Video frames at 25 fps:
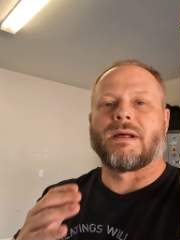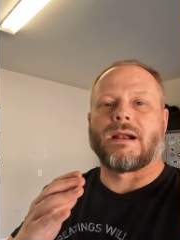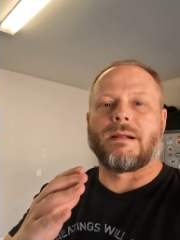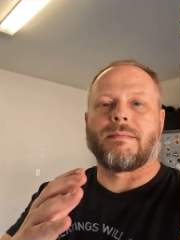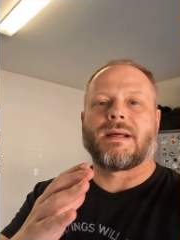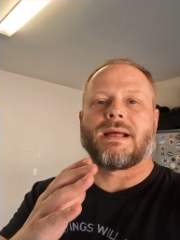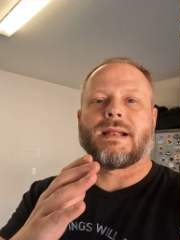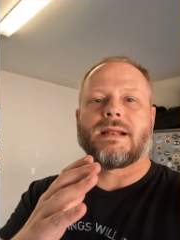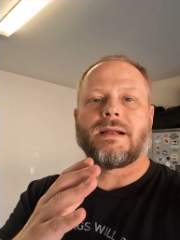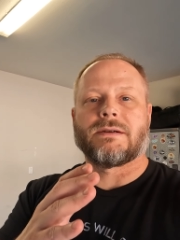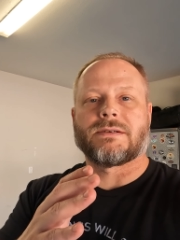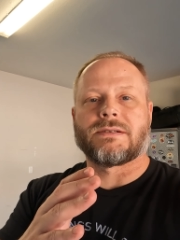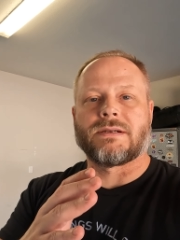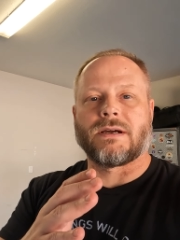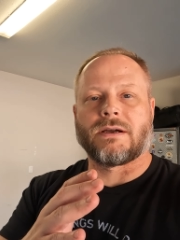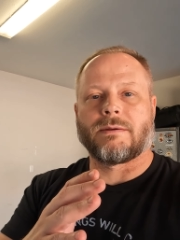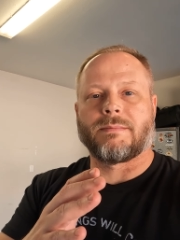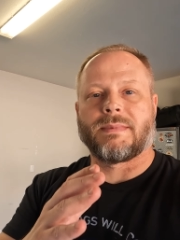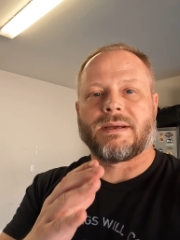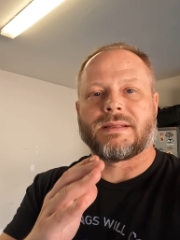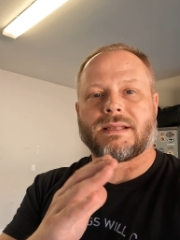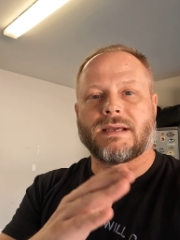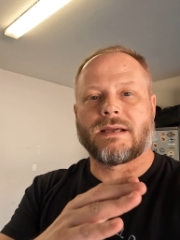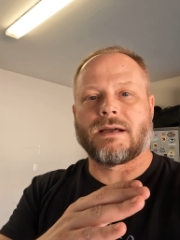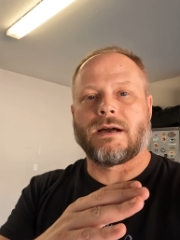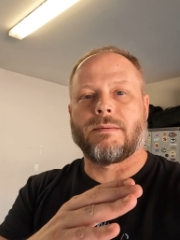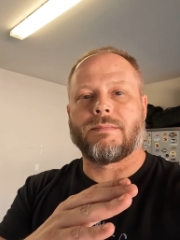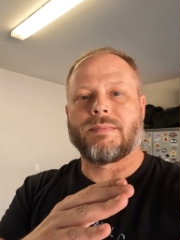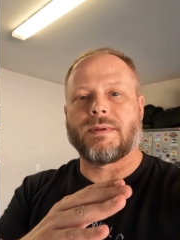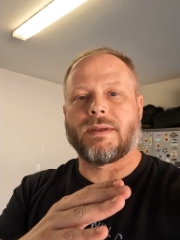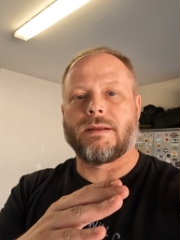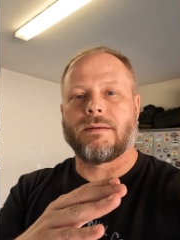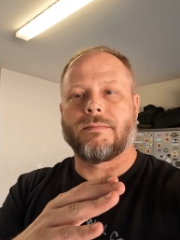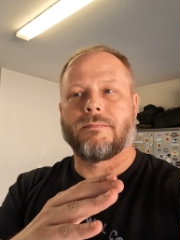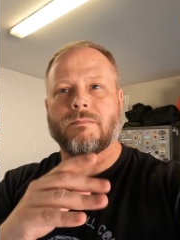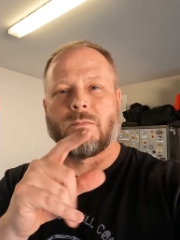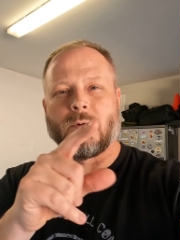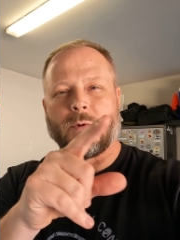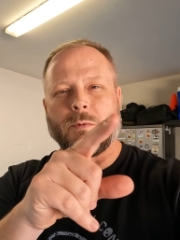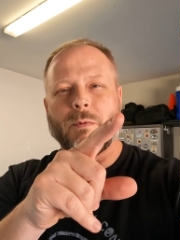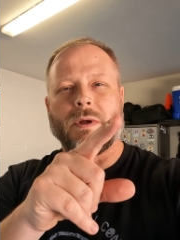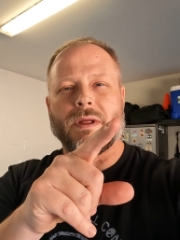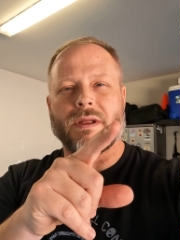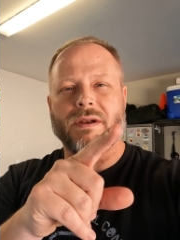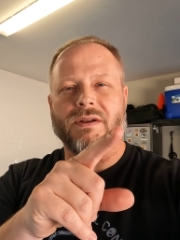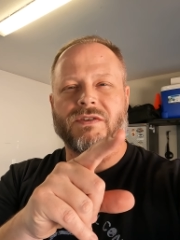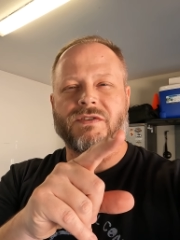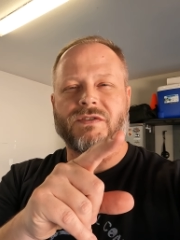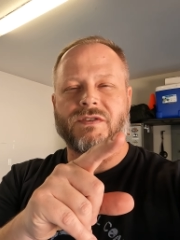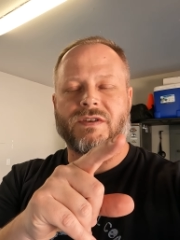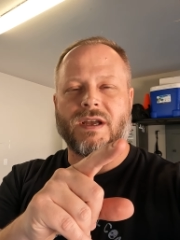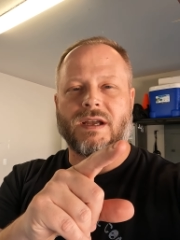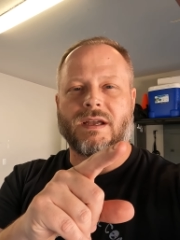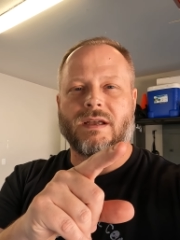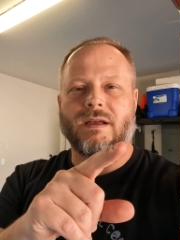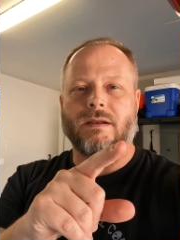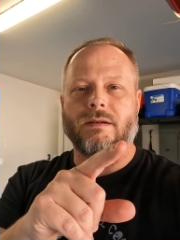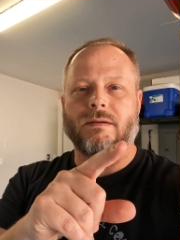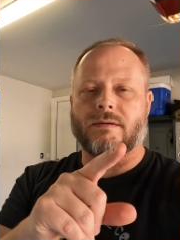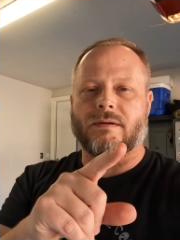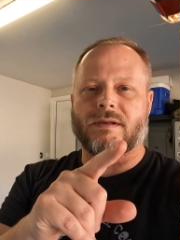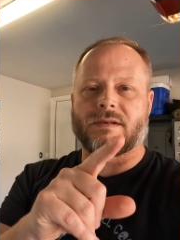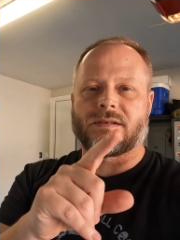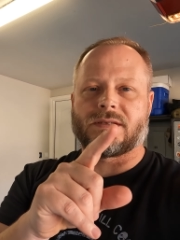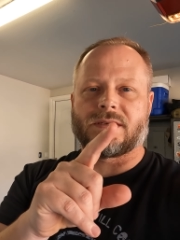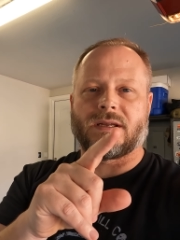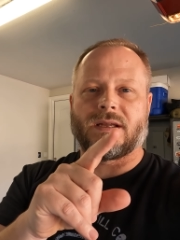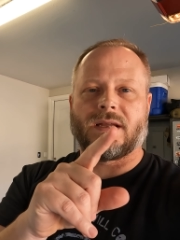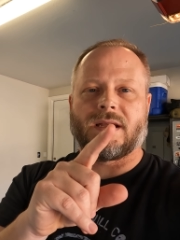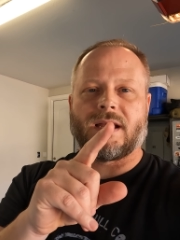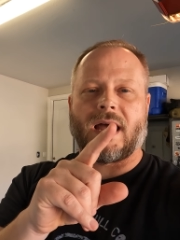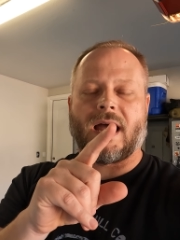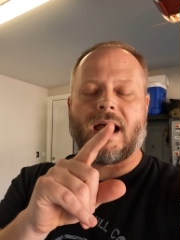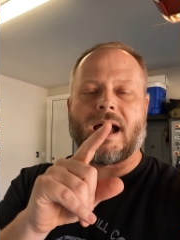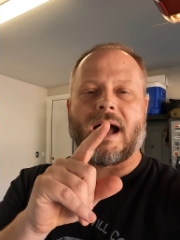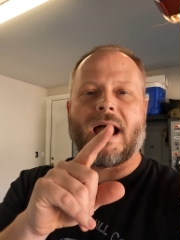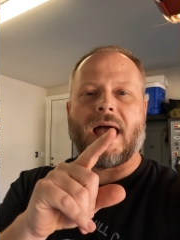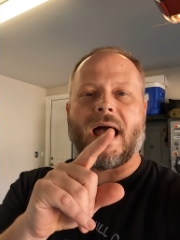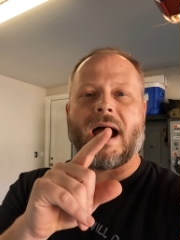But I'm not here talking about the company. We will in a second because I,